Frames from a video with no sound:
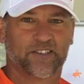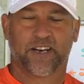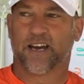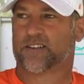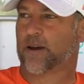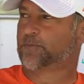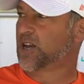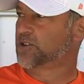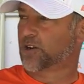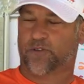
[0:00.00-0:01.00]
as an
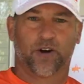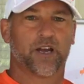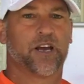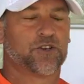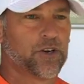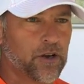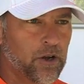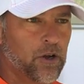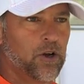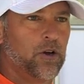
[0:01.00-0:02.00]
adaptation variation
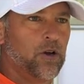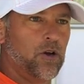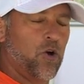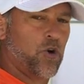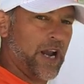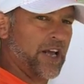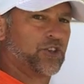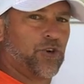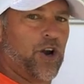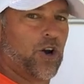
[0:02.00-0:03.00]
or an
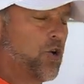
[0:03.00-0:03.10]
answer in our